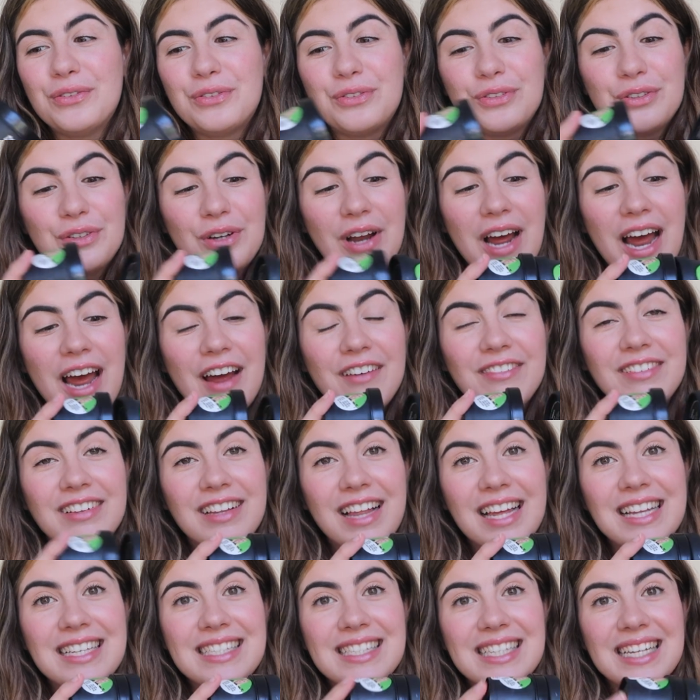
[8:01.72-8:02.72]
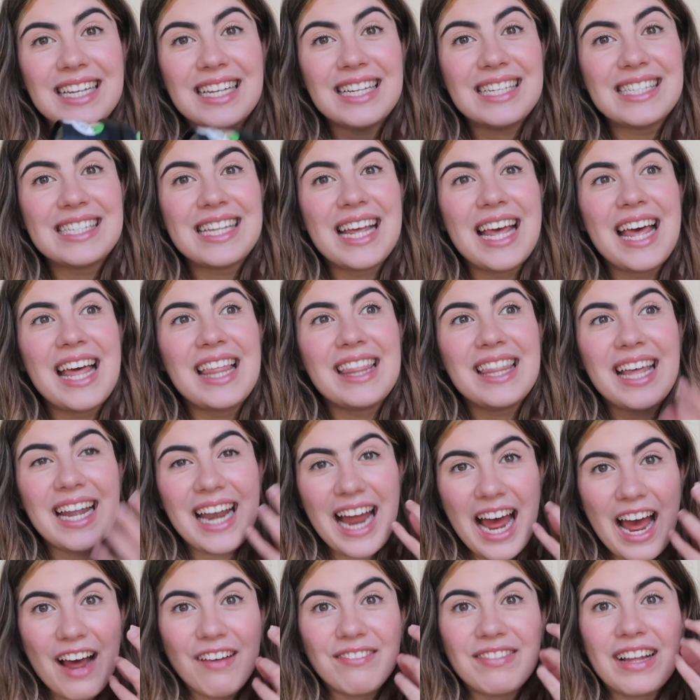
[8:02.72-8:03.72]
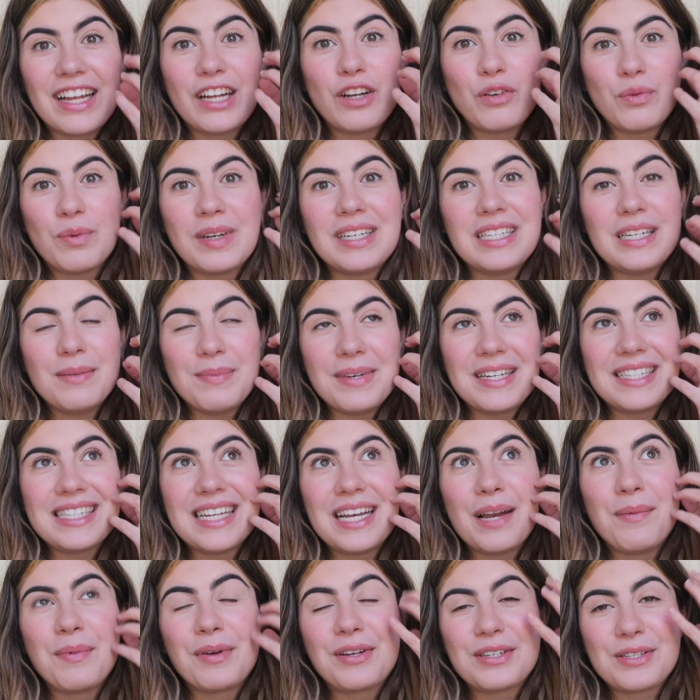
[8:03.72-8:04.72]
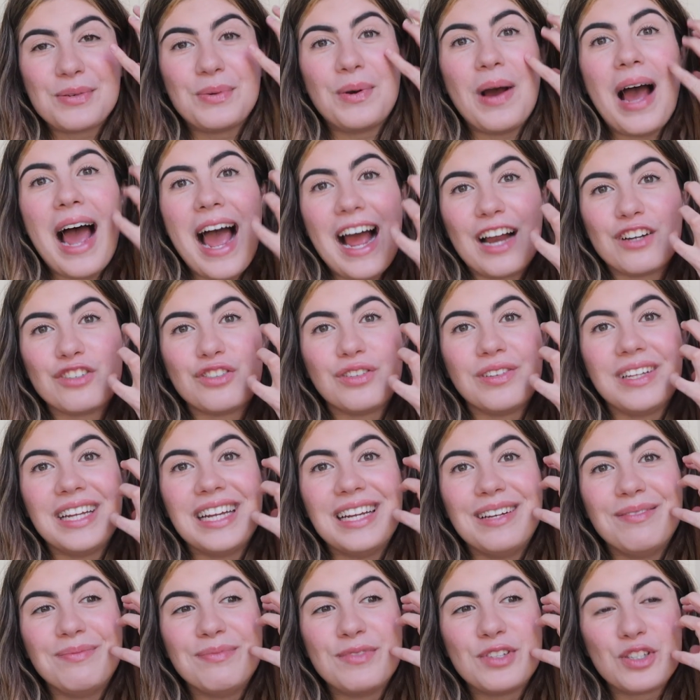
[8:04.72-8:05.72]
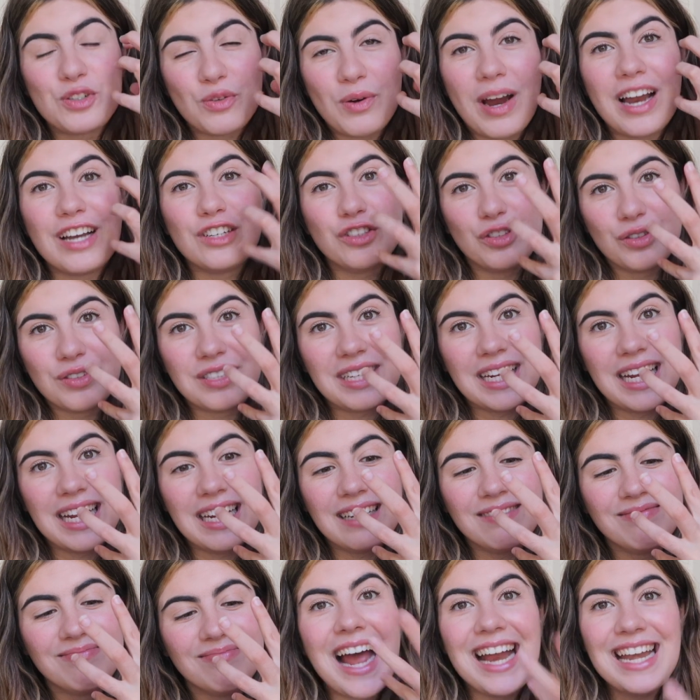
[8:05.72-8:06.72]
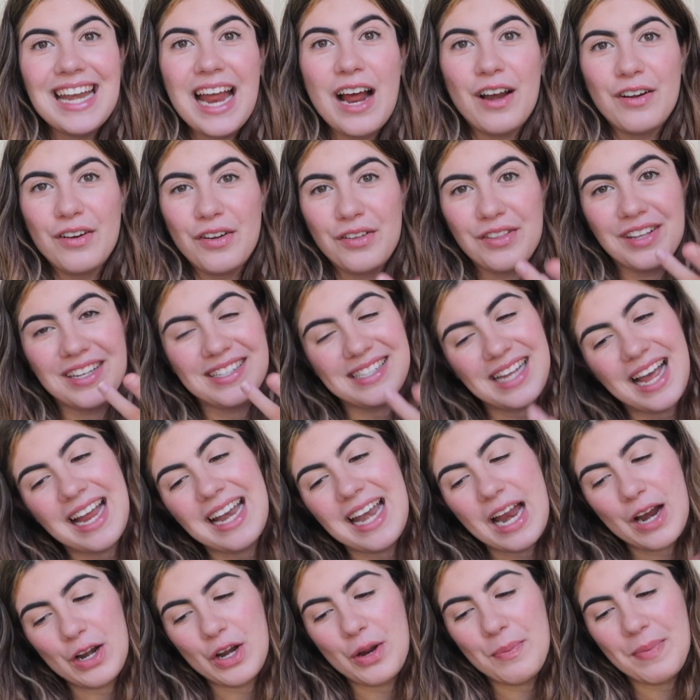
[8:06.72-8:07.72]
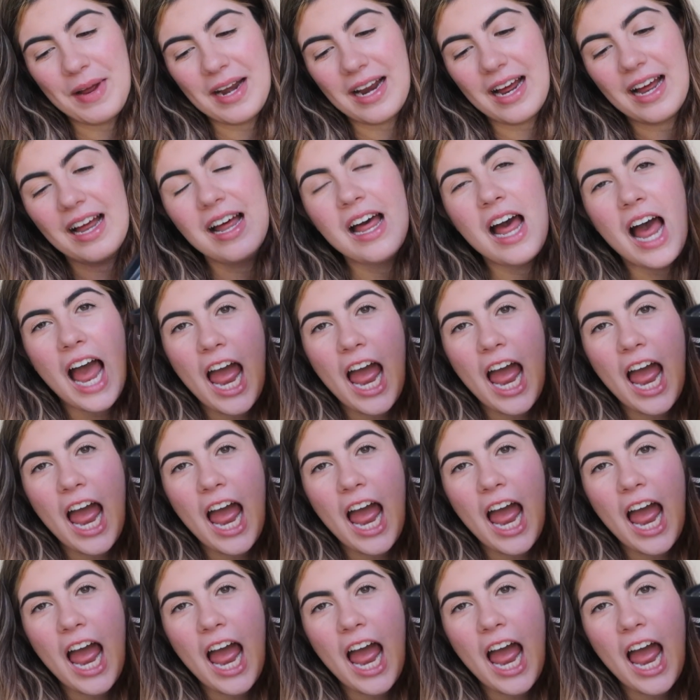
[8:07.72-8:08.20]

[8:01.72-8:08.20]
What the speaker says: should not have cleansers that have like gritty bits in it because it will actually scratch your skin. I now know this. I now know better.